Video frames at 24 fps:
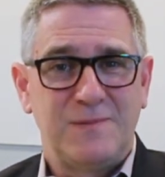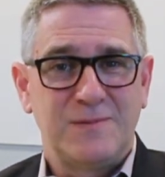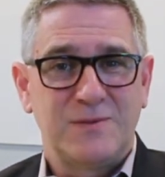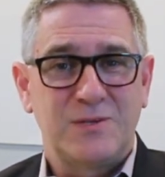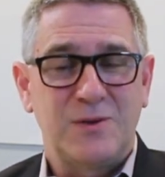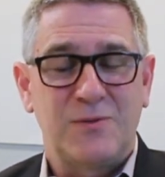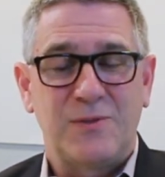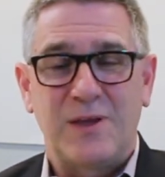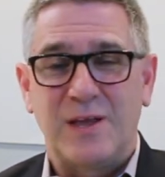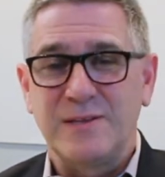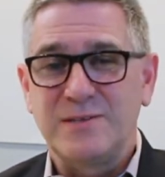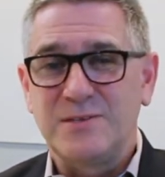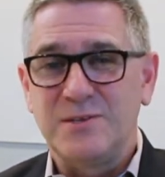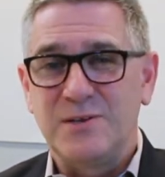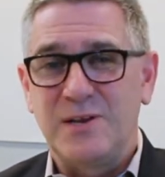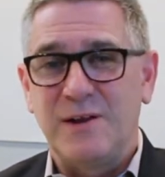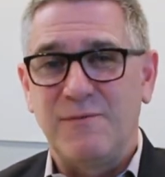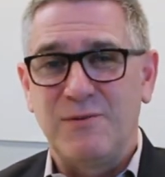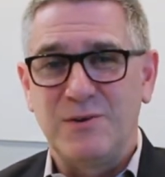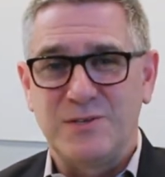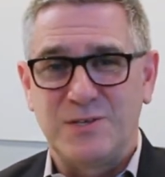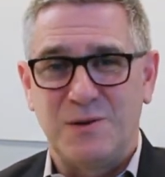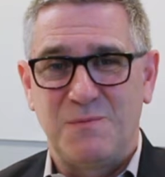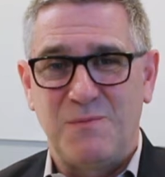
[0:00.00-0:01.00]
So that's the
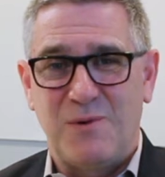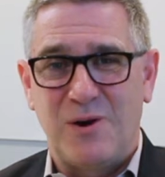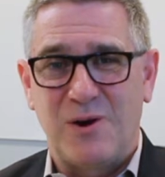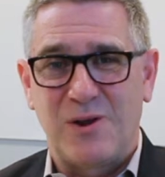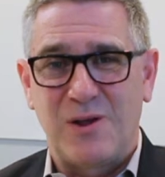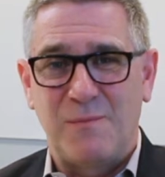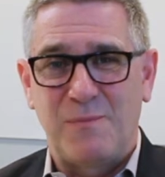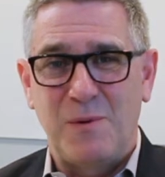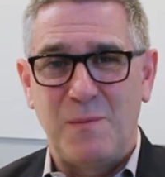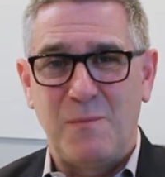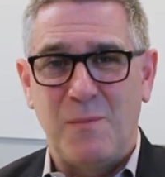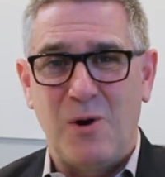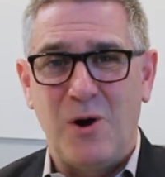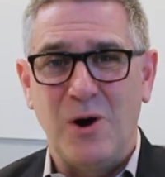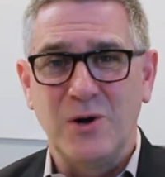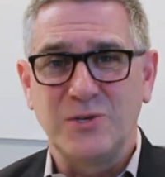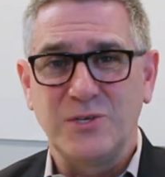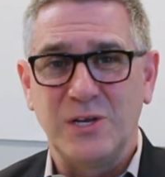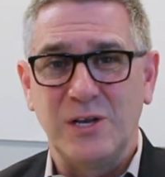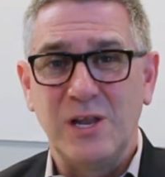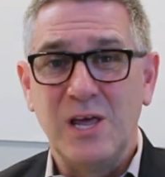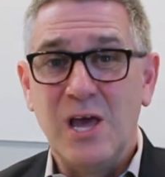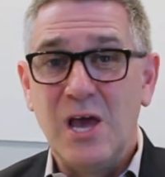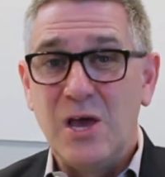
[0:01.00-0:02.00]
difference in markup and
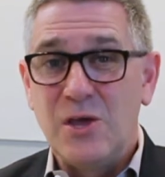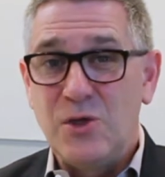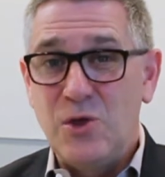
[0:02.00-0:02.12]
margin.